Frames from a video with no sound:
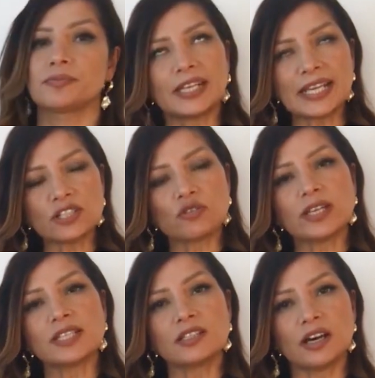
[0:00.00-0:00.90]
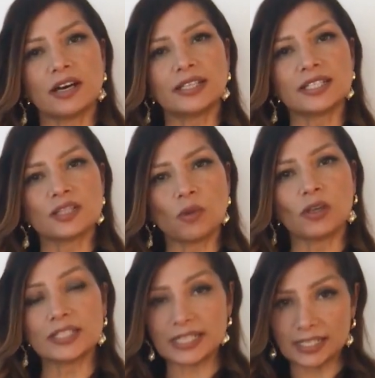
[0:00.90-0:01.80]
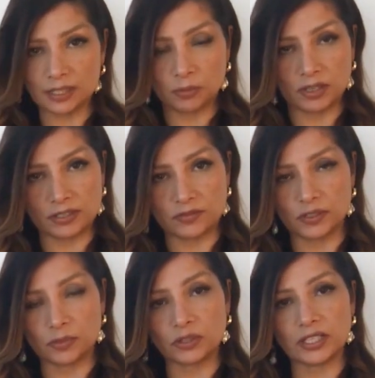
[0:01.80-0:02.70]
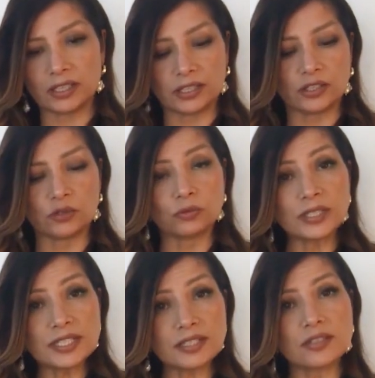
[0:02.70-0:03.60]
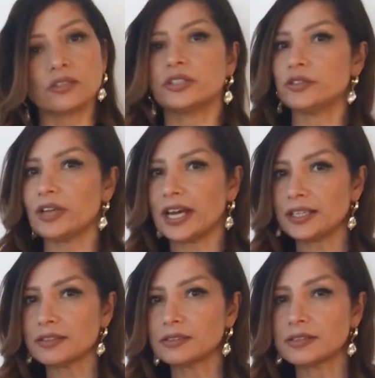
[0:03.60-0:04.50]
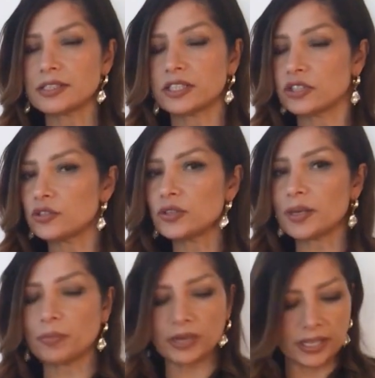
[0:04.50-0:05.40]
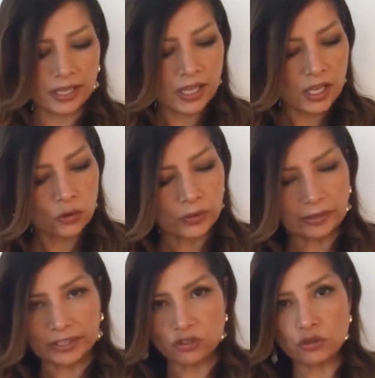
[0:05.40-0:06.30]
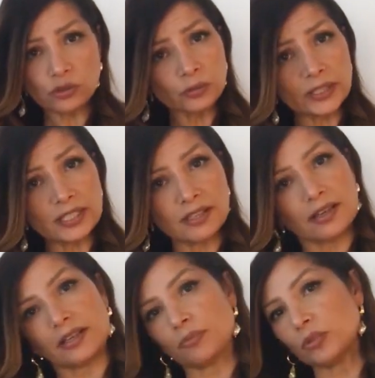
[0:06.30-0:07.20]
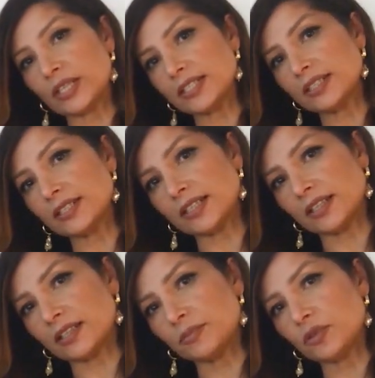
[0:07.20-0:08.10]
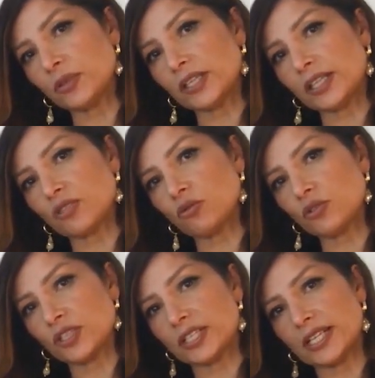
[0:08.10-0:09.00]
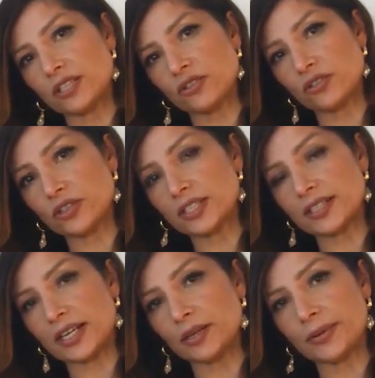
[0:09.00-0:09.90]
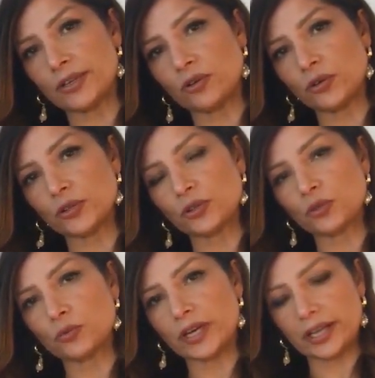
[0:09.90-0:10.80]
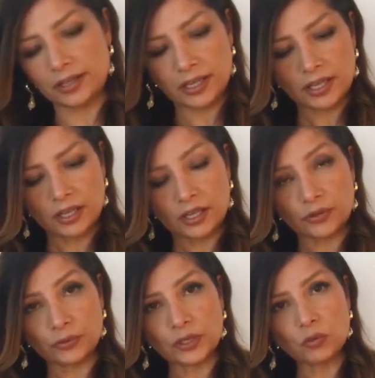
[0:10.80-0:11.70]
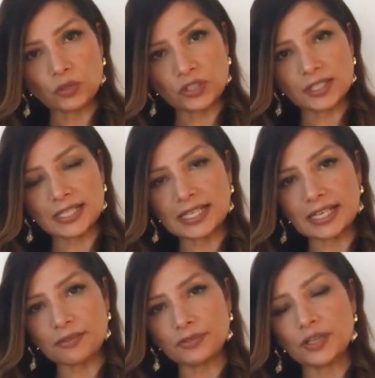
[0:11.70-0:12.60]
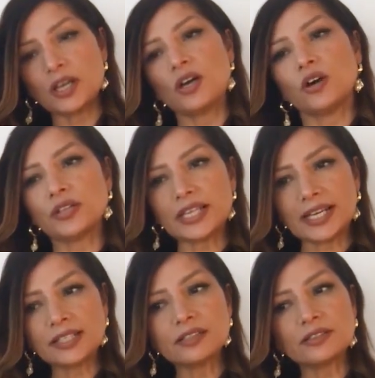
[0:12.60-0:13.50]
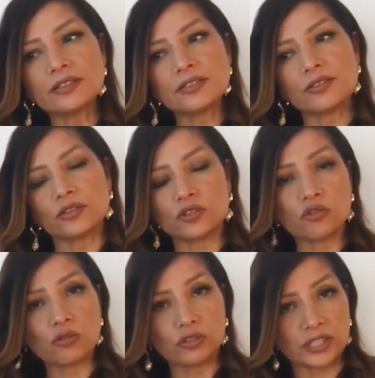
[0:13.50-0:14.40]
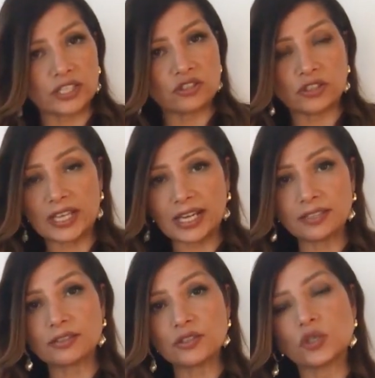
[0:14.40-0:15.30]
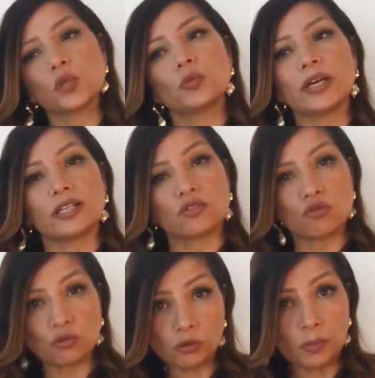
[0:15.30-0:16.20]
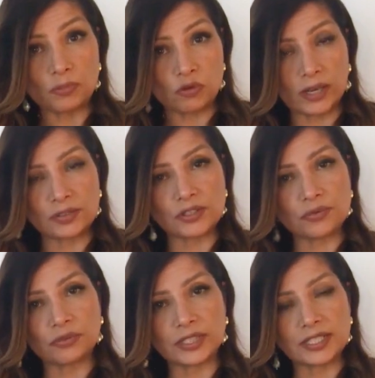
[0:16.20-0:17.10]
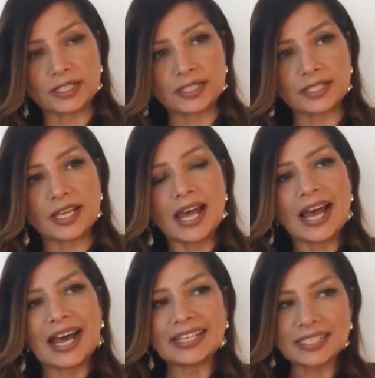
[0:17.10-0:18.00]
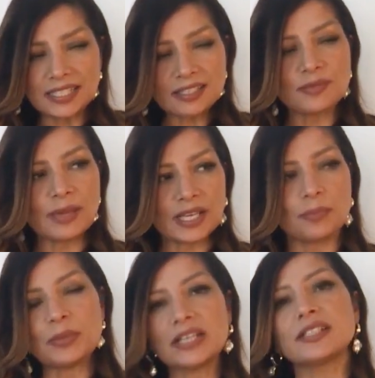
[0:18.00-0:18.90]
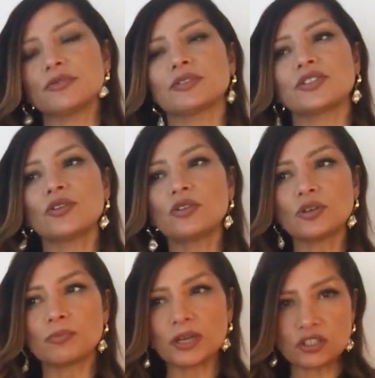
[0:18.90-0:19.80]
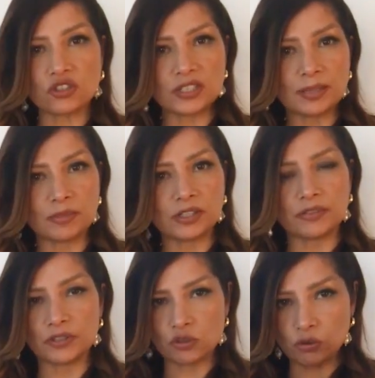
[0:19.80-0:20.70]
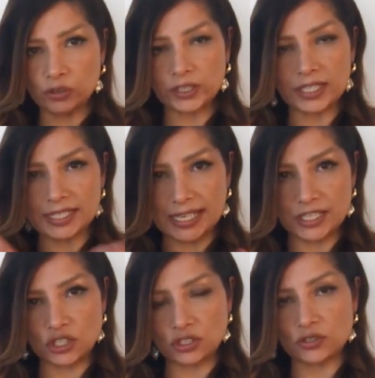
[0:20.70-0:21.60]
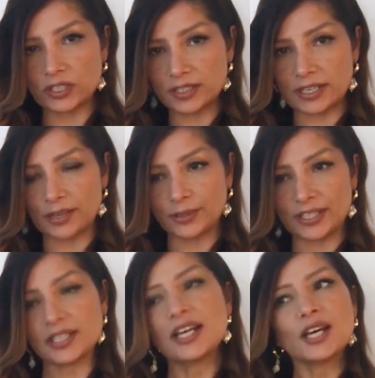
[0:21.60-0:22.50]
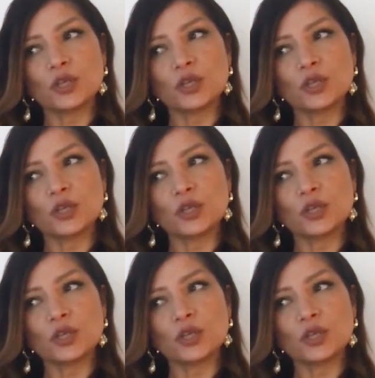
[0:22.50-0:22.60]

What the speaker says: The next trick is to highlight small and delicate parts of your body, like your wrists or your ankles. You can do that by wearing jewelry like bracelets, like I'm doing, that draws attention to this area, or you could wear 3/4 sleeve on the ankles, or to draw attention to the ankles you could wear crop trousers, for instance, and it does make a big difference. You look much slimmer if you're drawing attention to these areas.